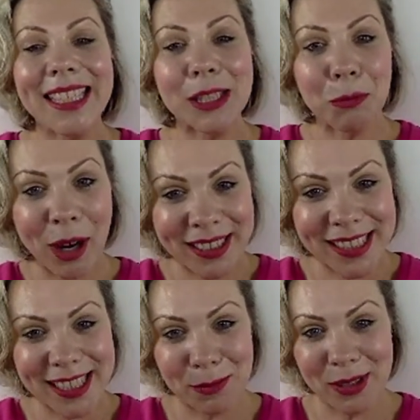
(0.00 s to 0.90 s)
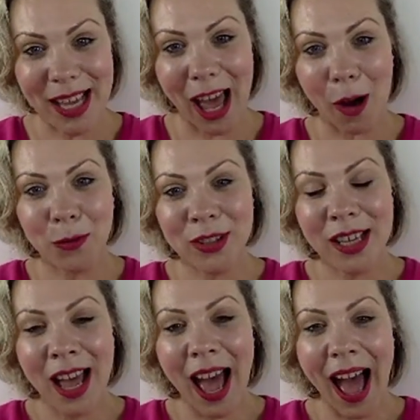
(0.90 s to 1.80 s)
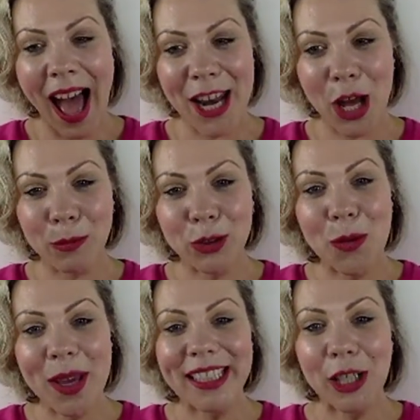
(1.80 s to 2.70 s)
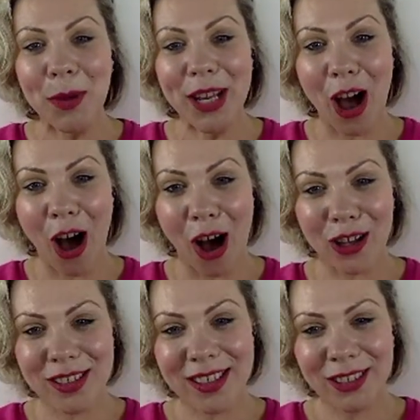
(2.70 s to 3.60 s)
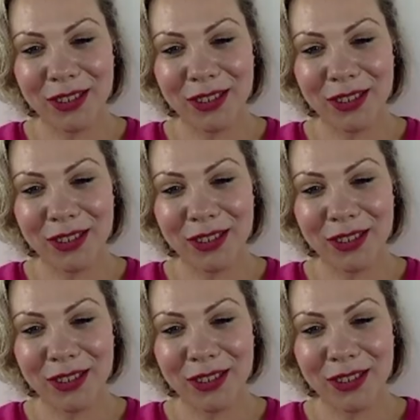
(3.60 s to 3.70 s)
expressing themselves and doing a little bit of art.